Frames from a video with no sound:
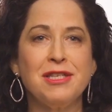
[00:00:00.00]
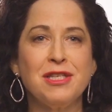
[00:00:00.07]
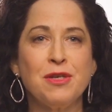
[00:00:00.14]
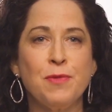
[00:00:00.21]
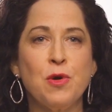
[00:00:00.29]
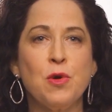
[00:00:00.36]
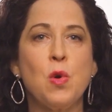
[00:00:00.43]

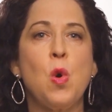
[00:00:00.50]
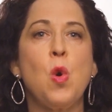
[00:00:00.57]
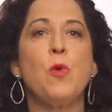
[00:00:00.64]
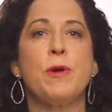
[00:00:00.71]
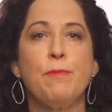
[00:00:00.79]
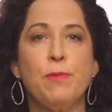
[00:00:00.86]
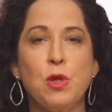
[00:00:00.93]
customer
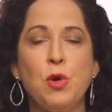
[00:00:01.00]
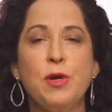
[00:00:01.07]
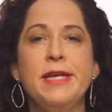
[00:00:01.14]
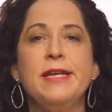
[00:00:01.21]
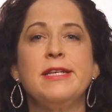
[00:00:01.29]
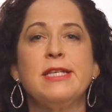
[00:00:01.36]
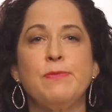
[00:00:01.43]
or
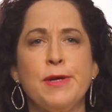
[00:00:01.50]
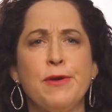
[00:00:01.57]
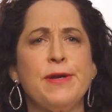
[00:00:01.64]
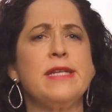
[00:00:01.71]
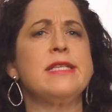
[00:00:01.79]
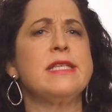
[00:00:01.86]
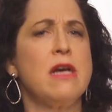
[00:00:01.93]
employee
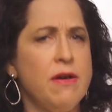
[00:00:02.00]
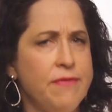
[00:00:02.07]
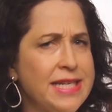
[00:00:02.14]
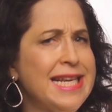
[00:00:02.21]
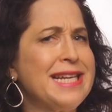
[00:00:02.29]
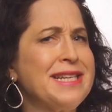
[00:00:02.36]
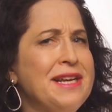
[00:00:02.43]
experience of a
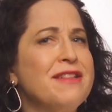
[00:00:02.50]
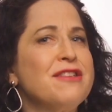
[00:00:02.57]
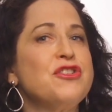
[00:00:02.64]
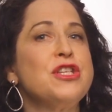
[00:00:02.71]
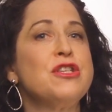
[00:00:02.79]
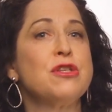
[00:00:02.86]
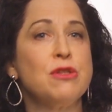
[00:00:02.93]

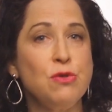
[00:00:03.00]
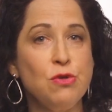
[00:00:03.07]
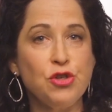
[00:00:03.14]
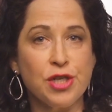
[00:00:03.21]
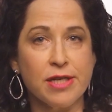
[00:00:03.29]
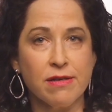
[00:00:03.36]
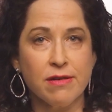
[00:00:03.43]
technology
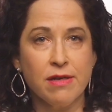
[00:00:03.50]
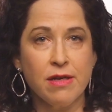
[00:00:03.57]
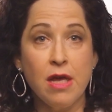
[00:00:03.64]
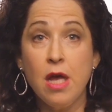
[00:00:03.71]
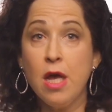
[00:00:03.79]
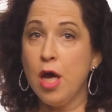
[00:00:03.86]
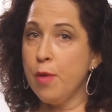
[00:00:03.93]
solution.
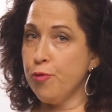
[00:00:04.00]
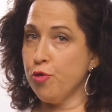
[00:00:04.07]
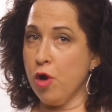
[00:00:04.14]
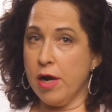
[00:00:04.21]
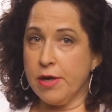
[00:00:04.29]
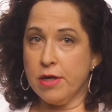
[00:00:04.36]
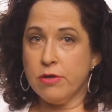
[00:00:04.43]
A
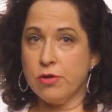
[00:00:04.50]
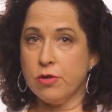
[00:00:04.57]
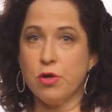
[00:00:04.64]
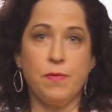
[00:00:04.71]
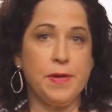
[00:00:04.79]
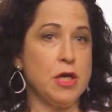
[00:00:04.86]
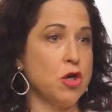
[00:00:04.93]
product
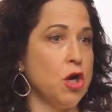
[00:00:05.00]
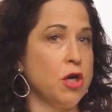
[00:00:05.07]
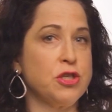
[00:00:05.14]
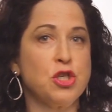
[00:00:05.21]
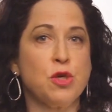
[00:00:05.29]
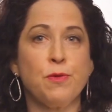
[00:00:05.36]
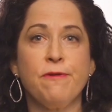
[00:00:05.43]
could be a
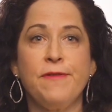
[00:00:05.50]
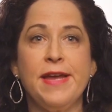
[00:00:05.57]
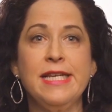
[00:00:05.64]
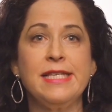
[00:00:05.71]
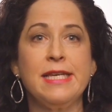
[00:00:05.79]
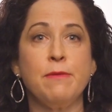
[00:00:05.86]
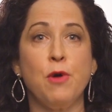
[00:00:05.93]

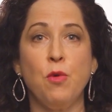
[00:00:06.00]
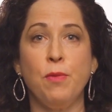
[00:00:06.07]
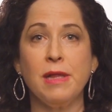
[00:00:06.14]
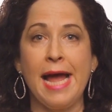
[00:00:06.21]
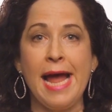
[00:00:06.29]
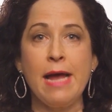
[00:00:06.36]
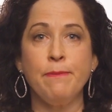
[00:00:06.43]
customer-facing
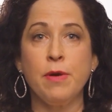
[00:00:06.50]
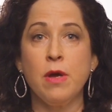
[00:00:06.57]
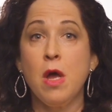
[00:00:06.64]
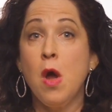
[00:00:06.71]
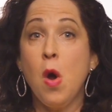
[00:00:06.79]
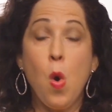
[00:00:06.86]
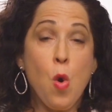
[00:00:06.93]
mobile app,
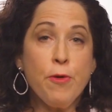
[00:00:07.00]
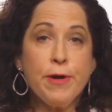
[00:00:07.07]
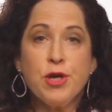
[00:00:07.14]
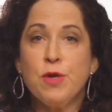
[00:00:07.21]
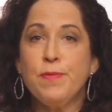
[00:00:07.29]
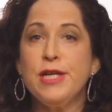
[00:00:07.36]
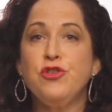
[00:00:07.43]
or
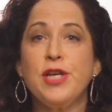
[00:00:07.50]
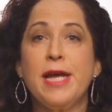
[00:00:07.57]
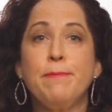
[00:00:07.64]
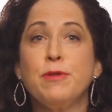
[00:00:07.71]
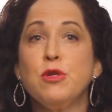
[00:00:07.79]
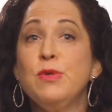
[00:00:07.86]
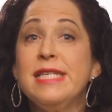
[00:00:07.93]
it could be
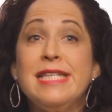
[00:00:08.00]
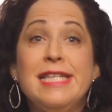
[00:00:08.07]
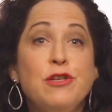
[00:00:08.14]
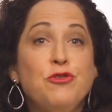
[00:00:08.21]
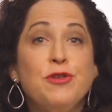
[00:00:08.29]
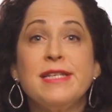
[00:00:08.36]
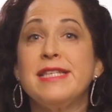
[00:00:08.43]
JetBlue's
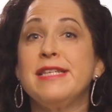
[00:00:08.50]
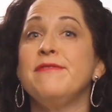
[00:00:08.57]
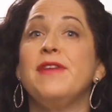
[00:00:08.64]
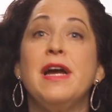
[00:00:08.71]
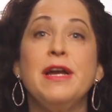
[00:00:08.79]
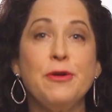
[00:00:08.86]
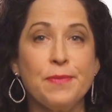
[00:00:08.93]
Citrix
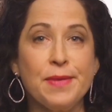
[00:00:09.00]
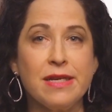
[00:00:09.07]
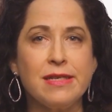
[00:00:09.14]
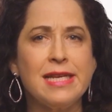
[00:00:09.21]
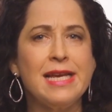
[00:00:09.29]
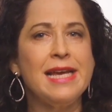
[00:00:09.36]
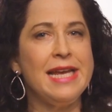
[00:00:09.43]

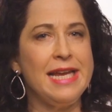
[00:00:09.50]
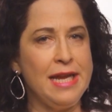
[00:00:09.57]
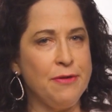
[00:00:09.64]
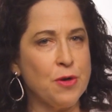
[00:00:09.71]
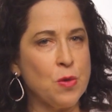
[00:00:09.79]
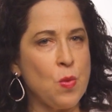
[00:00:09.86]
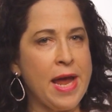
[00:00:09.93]
environment.
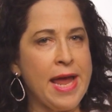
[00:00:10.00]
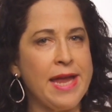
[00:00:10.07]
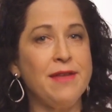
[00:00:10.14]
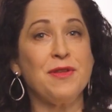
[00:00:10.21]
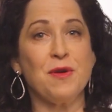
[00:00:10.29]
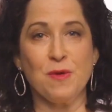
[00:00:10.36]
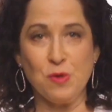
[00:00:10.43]
Either
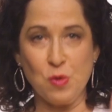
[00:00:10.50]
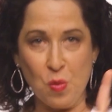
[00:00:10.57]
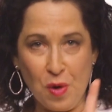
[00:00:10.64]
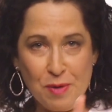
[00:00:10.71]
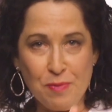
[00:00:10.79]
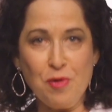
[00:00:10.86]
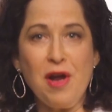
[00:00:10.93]
way, there is
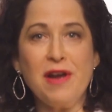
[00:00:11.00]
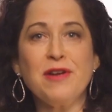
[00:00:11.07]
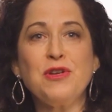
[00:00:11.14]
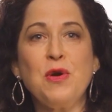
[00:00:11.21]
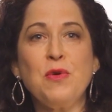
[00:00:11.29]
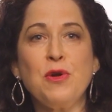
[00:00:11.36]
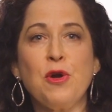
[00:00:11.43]
one
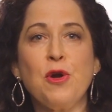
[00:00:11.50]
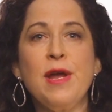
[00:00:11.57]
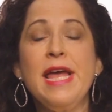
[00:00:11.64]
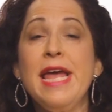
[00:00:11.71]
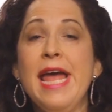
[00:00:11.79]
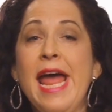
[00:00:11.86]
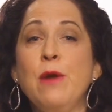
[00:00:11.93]
product owner,
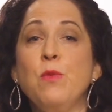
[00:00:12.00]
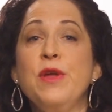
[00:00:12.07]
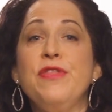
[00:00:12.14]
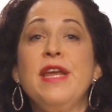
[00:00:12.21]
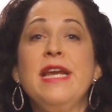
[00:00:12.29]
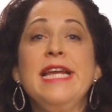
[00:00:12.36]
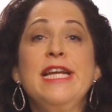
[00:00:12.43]
and
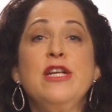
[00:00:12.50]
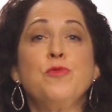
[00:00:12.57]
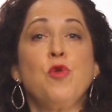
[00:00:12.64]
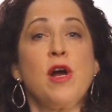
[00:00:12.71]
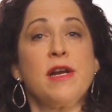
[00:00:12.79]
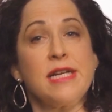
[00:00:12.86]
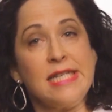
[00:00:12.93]
within each
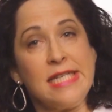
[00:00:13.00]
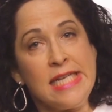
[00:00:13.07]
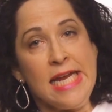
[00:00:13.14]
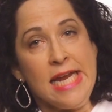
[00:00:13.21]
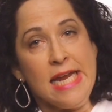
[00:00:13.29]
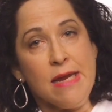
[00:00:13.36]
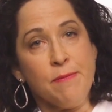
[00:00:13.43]
product
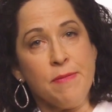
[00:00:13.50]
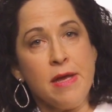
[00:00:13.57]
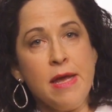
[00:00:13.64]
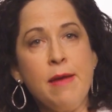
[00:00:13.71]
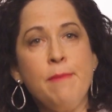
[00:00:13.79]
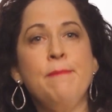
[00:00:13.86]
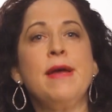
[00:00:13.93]
team,
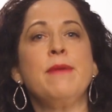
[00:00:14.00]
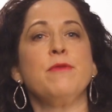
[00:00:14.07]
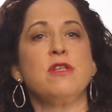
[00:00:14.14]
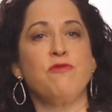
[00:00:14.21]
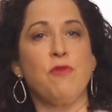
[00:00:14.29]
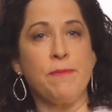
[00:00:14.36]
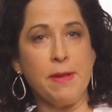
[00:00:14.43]

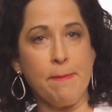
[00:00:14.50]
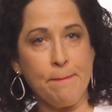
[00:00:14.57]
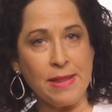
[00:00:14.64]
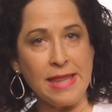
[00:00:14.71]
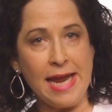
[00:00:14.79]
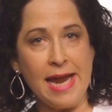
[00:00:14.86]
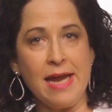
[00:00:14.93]
members from the
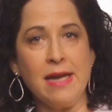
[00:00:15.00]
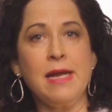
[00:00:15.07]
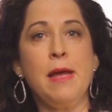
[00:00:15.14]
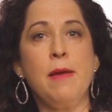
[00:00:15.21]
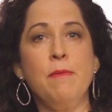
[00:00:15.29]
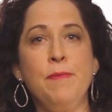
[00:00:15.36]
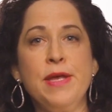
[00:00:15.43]
plan,
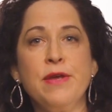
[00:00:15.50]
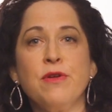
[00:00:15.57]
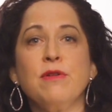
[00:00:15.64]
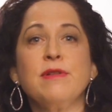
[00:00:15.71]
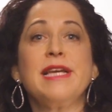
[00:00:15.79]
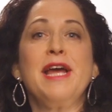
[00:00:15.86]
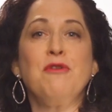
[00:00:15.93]

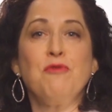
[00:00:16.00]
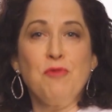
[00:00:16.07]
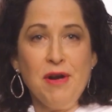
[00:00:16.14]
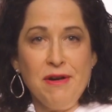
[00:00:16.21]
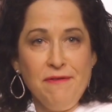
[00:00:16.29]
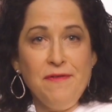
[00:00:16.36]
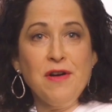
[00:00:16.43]
build, and
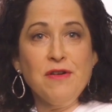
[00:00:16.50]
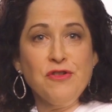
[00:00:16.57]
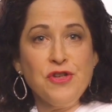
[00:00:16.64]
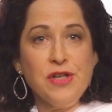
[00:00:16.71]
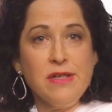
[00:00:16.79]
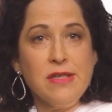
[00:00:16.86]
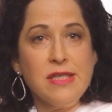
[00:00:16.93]
run
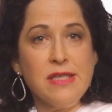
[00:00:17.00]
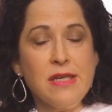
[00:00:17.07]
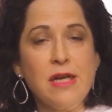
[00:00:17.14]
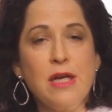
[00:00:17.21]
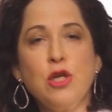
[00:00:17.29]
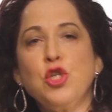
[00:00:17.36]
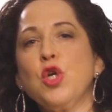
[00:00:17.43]
functions.
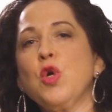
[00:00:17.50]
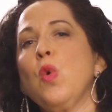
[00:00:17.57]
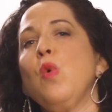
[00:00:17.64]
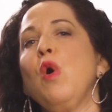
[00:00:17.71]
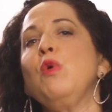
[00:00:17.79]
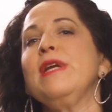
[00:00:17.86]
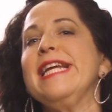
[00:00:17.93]
To
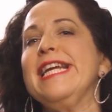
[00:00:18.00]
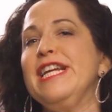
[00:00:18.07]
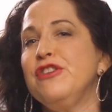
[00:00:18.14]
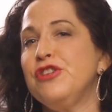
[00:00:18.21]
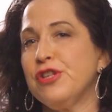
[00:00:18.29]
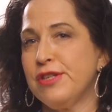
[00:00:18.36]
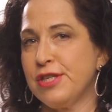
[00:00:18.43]
quote
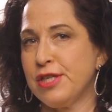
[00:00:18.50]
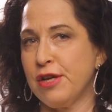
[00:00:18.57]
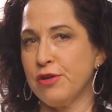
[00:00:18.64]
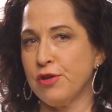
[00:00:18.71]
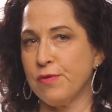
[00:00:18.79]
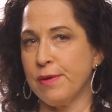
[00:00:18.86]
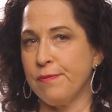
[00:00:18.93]
Ish
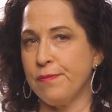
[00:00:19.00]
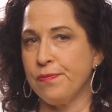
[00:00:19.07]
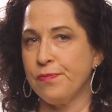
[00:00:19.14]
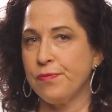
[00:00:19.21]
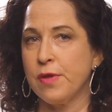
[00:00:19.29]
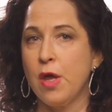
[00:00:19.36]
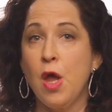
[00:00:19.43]
Sundaram,
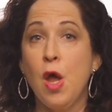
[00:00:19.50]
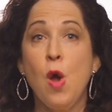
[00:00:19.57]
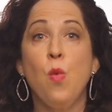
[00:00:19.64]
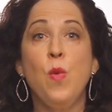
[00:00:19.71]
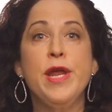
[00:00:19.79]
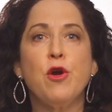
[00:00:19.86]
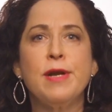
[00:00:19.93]

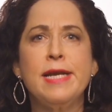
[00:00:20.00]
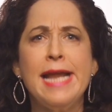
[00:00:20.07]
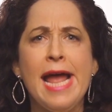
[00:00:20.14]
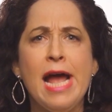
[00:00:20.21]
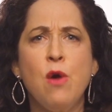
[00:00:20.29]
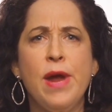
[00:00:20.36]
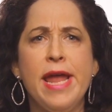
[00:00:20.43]
"We are
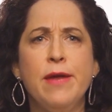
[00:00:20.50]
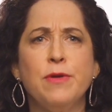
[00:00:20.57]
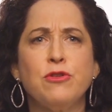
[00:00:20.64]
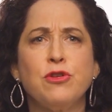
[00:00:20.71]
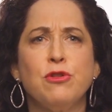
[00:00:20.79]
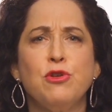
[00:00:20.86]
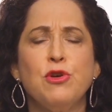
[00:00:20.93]
now
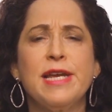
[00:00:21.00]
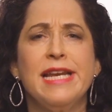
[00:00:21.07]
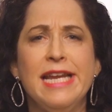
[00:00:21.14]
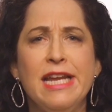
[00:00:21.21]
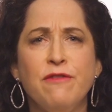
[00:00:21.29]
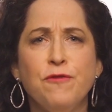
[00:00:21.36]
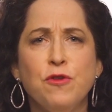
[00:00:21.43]
able to look at
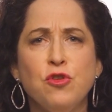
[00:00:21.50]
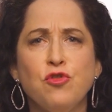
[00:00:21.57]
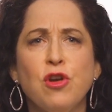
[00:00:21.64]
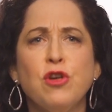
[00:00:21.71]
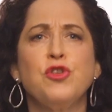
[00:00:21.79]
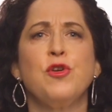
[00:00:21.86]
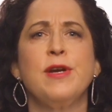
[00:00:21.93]

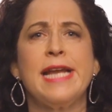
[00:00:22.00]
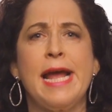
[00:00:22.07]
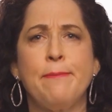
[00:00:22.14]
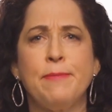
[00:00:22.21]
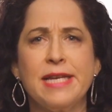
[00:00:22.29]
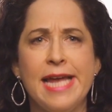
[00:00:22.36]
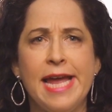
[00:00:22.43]
infrastructure and
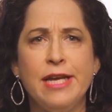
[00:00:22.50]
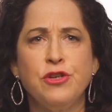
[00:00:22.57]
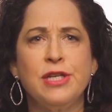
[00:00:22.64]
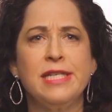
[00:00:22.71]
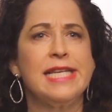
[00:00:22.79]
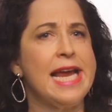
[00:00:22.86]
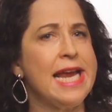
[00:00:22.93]

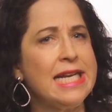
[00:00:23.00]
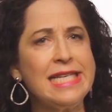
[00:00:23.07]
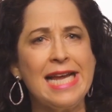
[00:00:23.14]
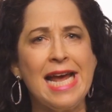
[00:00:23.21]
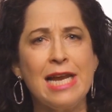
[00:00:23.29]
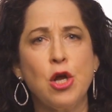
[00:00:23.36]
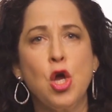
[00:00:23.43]
applications and
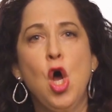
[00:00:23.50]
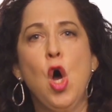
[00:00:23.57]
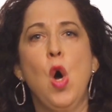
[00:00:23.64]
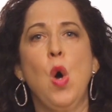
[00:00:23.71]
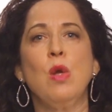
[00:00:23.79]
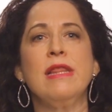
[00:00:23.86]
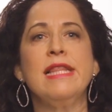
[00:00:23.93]
data
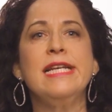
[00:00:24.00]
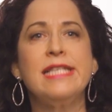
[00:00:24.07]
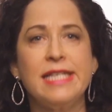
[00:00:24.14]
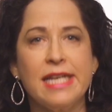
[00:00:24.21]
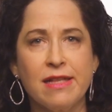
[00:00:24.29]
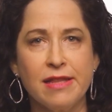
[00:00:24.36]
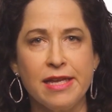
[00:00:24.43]

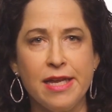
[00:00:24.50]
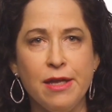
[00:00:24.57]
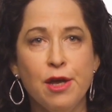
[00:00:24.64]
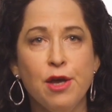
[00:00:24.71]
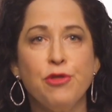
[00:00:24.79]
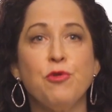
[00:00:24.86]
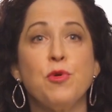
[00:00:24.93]
holistically
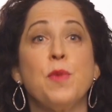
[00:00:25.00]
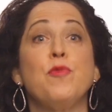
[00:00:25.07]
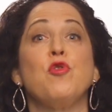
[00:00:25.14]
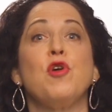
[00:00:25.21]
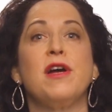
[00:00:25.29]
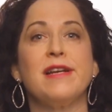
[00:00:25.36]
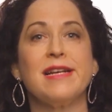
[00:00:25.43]
through a
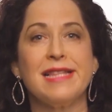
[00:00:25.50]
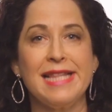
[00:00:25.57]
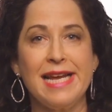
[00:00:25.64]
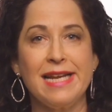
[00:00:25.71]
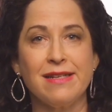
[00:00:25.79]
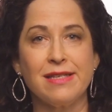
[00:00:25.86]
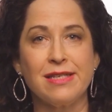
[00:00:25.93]
product
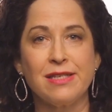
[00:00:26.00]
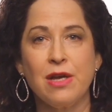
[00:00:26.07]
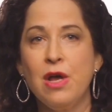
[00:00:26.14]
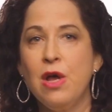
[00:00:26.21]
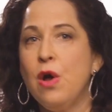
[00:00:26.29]
lens.